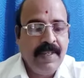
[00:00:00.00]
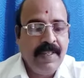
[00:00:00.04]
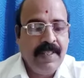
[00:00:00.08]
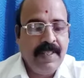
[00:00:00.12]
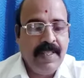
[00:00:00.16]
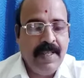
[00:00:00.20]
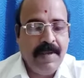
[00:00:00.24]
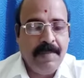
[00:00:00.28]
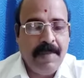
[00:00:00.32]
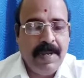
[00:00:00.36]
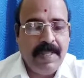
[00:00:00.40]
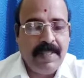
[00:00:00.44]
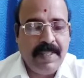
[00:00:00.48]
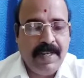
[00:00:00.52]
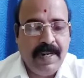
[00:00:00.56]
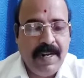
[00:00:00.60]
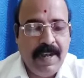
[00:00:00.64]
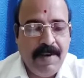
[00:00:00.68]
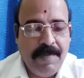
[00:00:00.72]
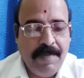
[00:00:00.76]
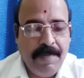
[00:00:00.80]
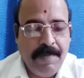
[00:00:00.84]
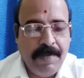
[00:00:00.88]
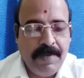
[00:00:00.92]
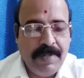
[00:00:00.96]
The method
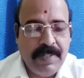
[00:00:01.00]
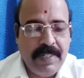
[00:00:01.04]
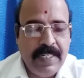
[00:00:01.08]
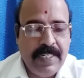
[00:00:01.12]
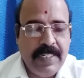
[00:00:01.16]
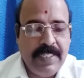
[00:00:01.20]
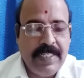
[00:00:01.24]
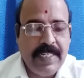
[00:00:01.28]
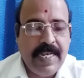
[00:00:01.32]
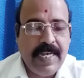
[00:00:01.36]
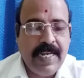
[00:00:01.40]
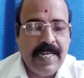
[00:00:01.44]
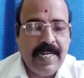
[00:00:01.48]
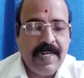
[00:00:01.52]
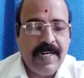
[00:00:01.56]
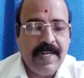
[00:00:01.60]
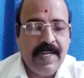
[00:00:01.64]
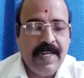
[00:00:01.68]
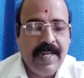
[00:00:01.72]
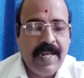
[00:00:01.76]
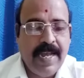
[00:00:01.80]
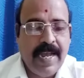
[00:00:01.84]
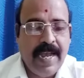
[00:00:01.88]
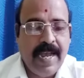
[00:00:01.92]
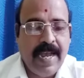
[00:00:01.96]
of procedure
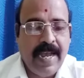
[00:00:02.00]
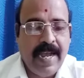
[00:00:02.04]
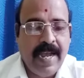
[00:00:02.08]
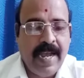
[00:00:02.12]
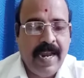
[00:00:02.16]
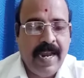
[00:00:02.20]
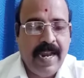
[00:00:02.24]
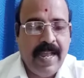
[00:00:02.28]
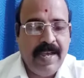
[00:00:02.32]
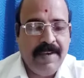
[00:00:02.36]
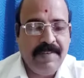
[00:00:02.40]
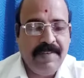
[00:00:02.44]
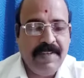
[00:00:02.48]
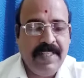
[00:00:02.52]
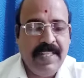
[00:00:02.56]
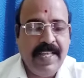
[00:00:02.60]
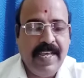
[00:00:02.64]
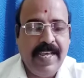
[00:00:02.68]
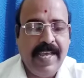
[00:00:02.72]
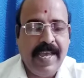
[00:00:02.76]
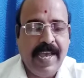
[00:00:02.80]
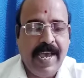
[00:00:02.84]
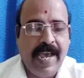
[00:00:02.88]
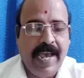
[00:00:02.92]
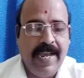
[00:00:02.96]
along with
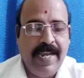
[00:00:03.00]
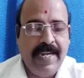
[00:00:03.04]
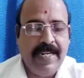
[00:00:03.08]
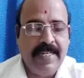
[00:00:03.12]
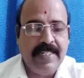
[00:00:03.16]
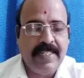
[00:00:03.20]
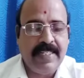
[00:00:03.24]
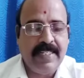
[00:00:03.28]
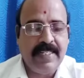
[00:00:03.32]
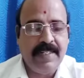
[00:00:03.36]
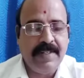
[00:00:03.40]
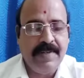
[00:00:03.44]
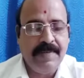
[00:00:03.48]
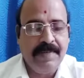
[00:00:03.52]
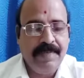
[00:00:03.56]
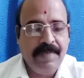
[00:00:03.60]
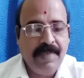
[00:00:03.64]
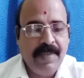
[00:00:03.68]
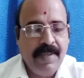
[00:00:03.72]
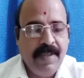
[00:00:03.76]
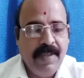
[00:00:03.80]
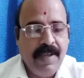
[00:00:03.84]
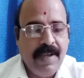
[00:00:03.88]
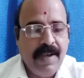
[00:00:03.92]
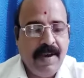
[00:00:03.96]
the aids
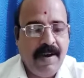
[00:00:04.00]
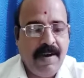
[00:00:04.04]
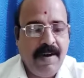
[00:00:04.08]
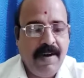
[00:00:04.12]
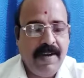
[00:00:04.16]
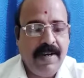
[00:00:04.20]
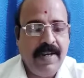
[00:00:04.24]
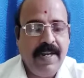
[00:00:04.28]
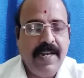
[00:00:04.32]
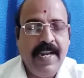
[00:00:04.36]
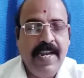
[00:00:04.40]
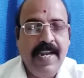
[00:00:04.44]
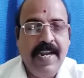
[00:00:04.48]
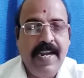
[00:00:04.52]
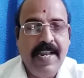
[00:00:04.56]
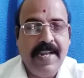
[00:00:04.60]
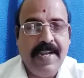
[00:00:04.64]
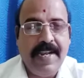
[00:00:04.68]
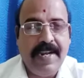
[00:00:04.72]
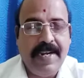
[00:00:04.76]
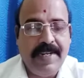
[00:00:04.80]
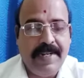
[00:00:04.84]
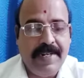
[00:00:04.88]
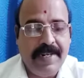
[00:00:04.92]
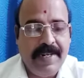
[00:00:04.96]
are
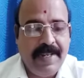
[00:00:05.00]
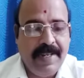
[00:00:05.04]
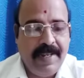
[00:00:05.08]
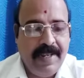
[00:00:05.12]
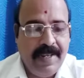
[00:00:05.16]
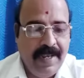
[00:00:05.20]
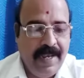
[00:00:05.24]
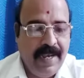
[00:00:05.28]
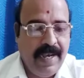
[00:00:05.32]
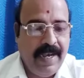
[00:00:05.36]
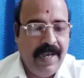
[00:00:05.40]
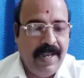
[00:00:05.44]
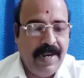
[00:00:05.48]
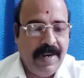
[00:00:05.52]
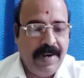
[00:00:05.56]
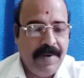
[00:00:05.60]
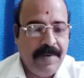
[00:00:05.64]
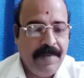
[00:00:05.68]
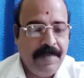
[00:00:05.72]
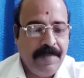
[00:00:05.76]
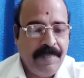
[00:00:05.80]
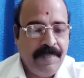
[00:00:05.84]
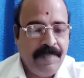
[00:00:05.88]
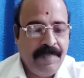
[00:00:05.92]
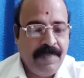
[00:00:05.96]
indicated here
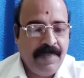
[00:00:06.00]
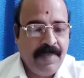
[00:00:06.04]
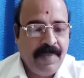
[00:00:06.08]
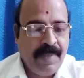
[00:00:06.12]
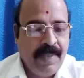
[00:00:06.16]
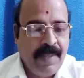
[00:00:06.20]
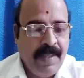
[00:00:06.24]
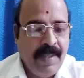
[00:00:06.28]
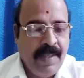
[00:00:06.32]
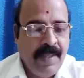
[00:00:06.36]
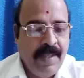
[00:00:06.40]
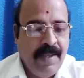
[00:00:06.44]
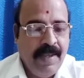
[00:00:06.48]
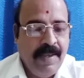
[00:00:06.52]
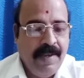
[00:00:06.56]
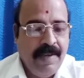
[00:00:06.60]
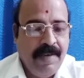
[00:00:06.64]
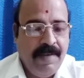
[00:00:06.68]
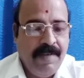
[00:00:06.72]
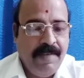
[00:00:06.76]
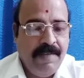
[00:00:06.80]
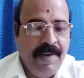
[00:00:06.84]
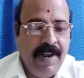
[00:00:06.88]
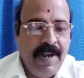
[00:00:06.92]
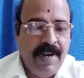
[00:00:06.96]

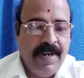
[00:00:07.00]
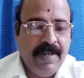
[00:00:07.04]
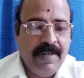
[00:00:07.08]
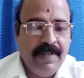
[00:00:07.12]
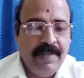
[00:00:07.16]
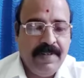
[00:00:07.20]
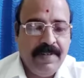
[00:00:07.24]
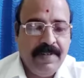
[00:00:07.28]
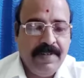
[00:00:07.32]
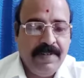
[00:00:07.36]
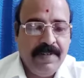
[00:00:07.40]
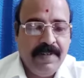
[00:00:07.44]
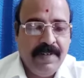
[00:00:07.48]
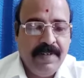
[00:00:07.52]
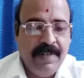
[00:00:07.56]
when